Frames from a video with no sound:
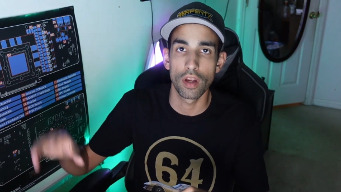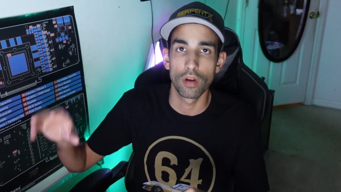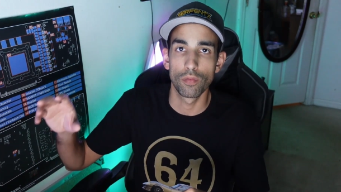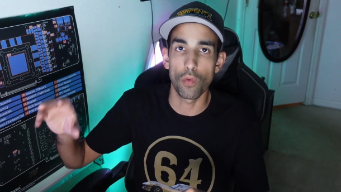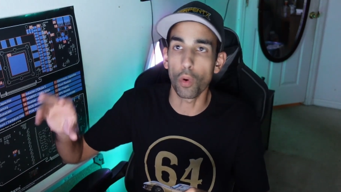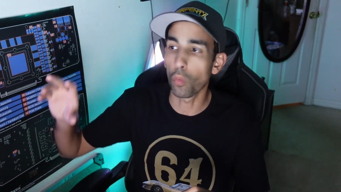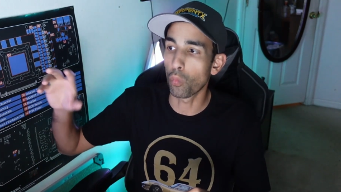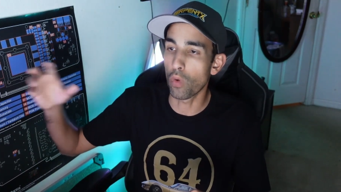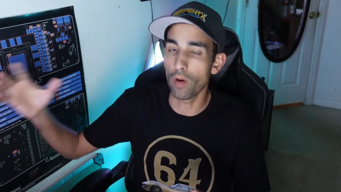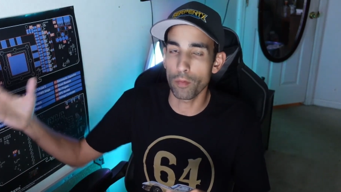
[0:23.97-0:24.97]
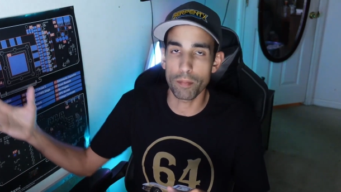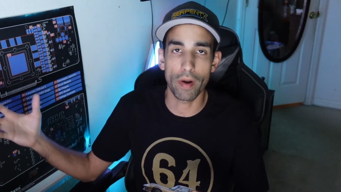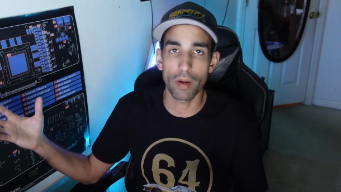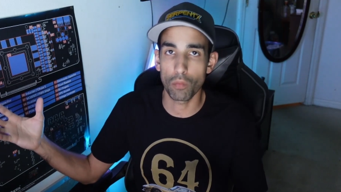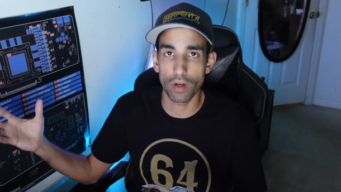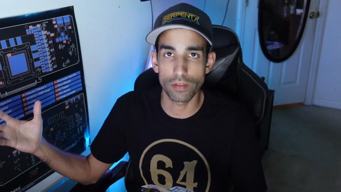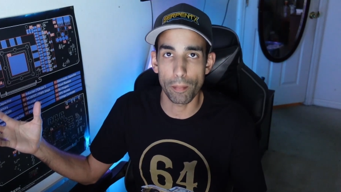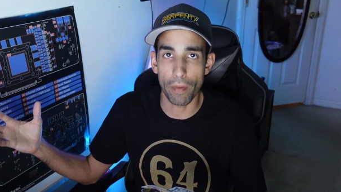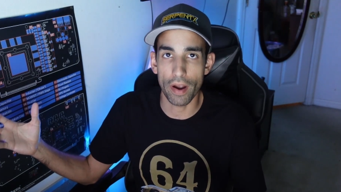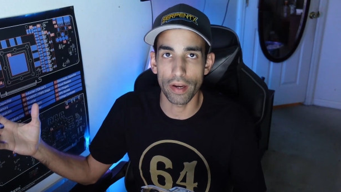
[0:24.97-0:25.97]
for what we might want to
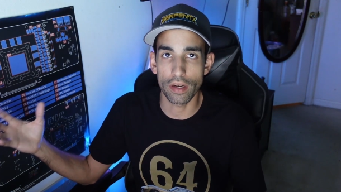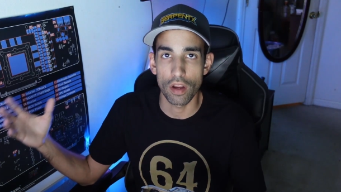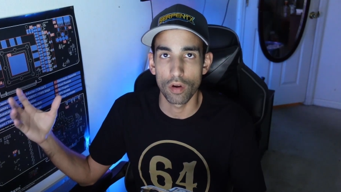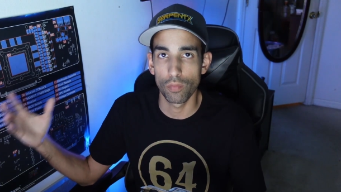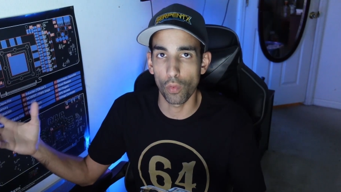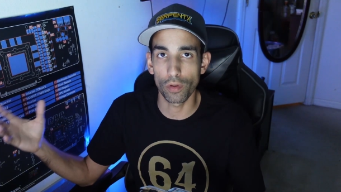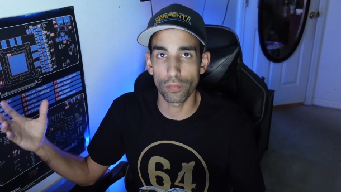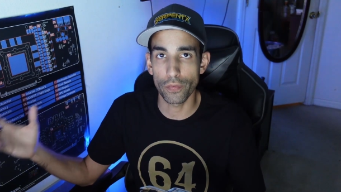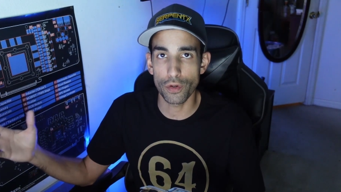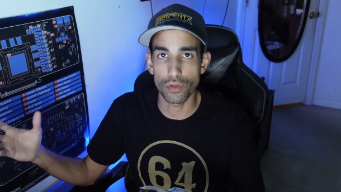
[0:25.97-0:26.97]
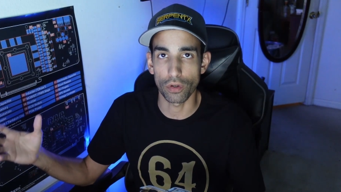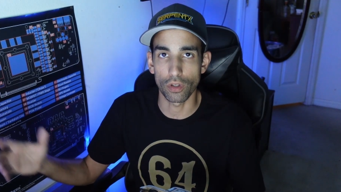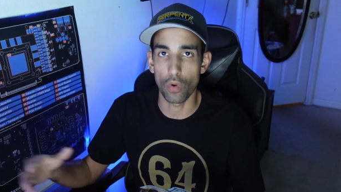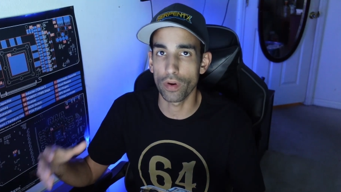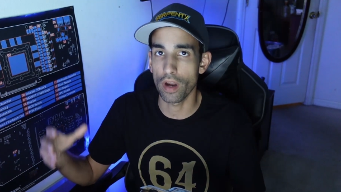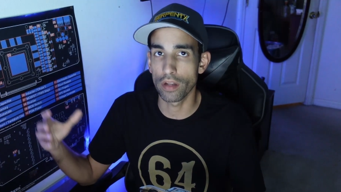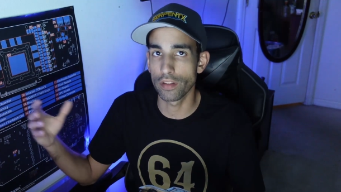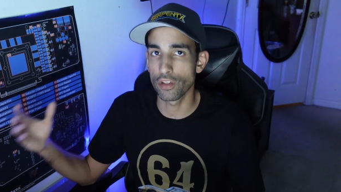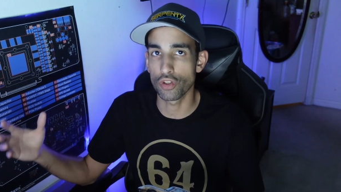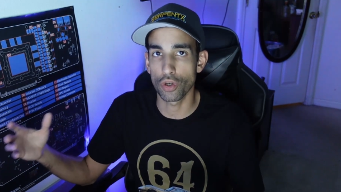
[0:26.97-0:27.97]
mine for the future, going on to
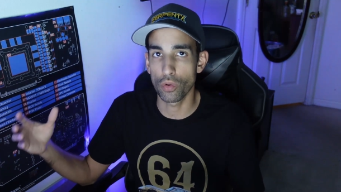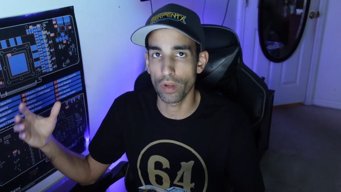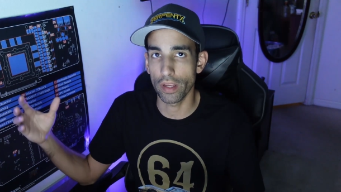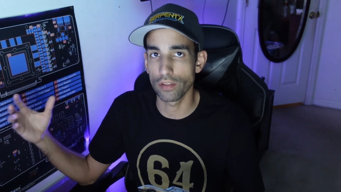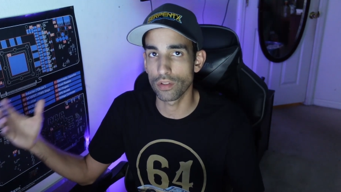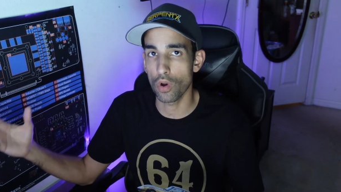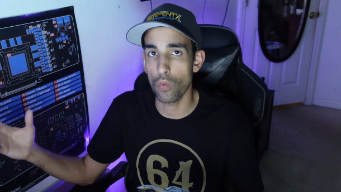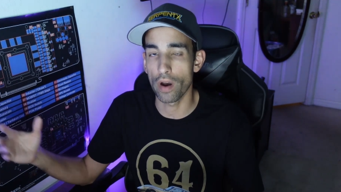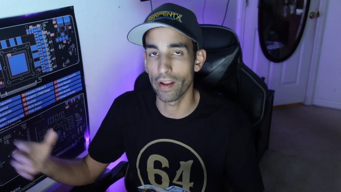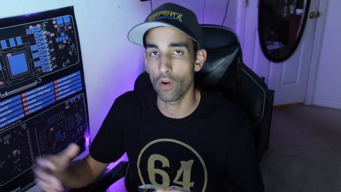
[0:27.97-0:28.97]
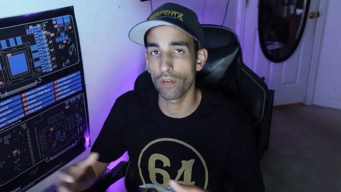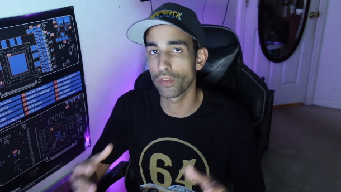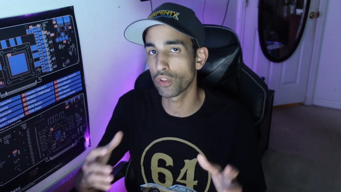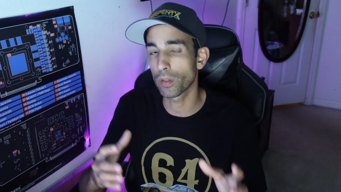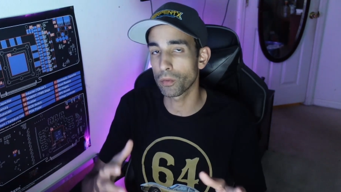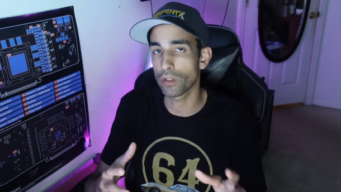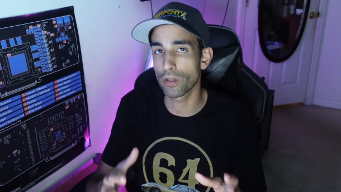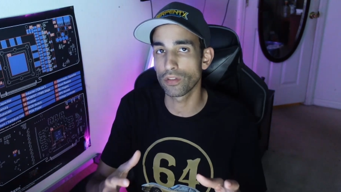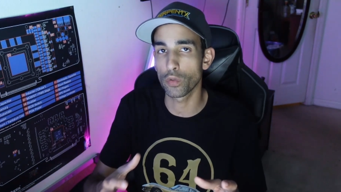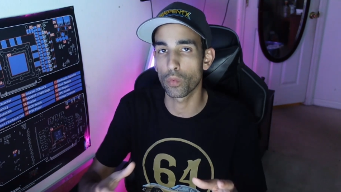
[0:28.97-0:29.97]
June and so on. However, the
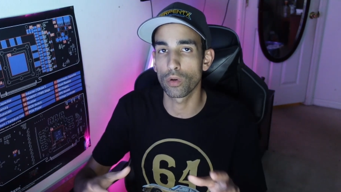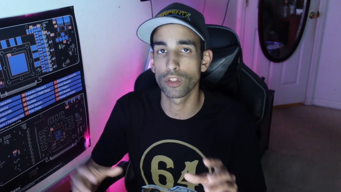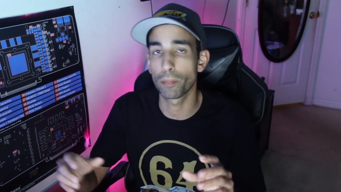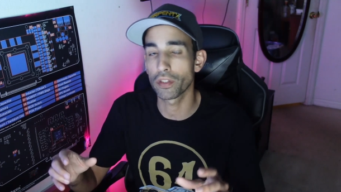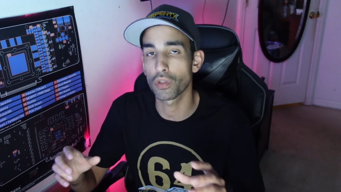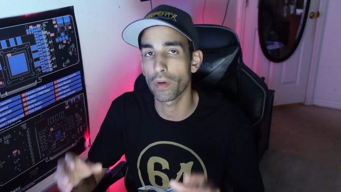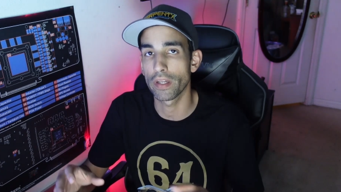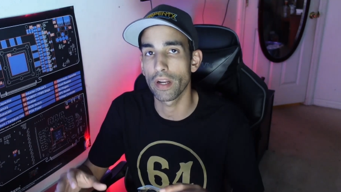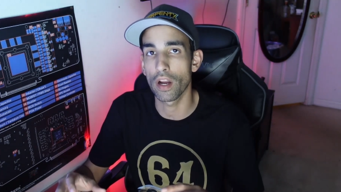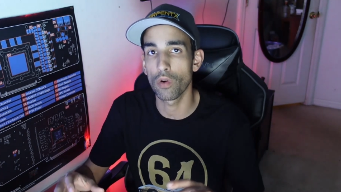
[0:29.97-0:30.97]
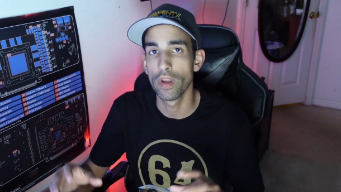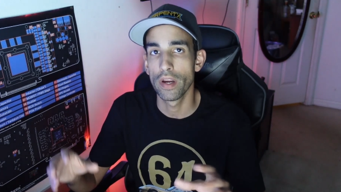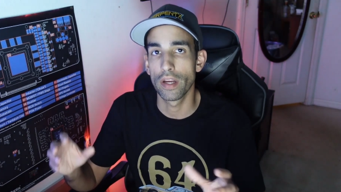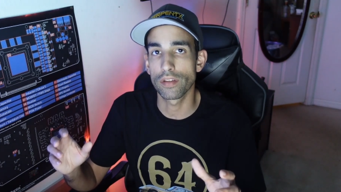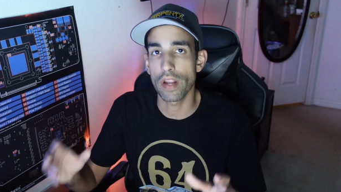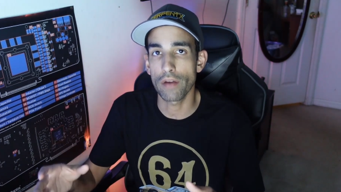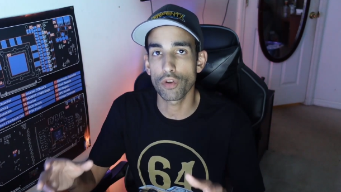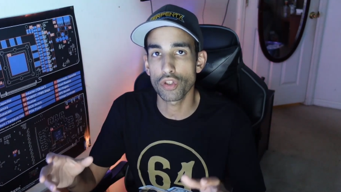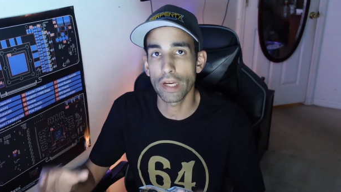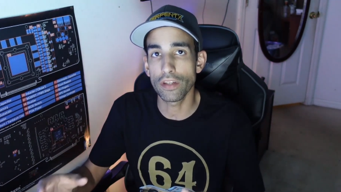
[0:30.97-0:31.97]
cryptocurrency world, especially right now, is an
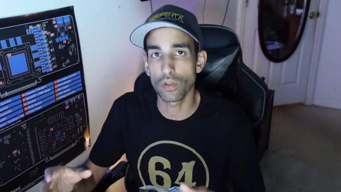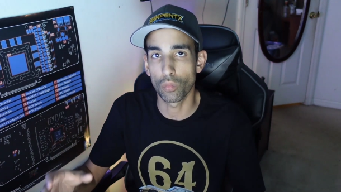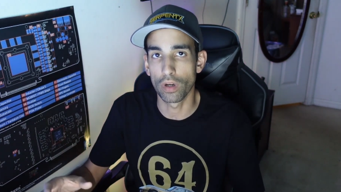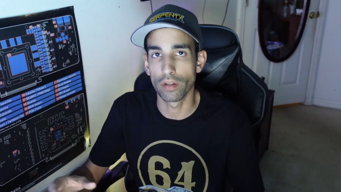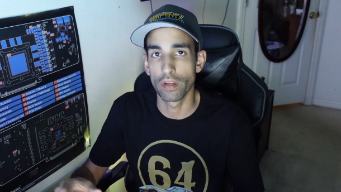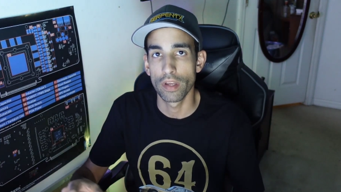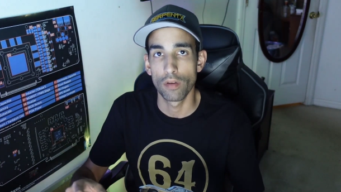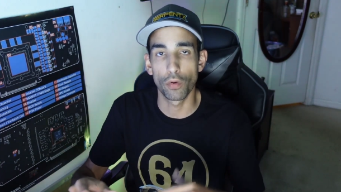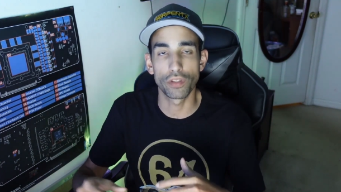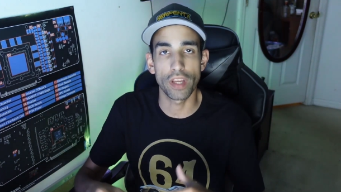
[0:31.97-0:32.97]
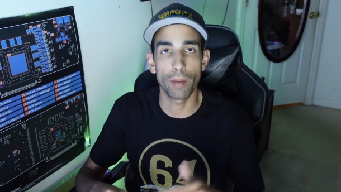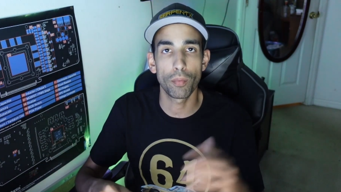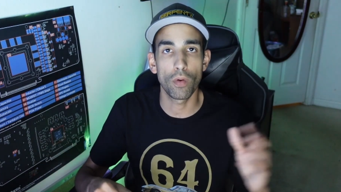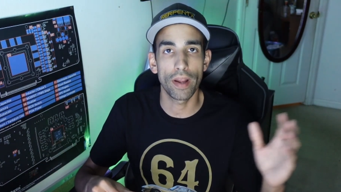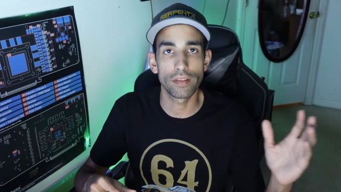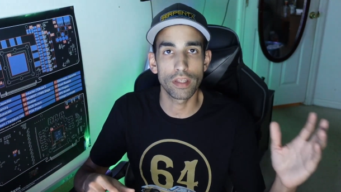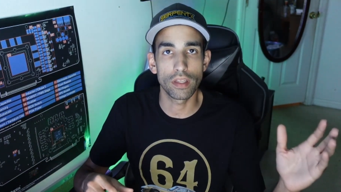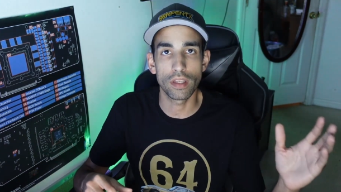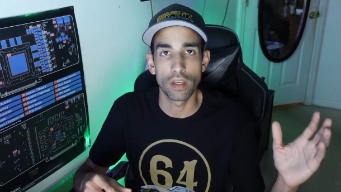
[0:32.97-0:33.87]
ever-changing one. For example, at the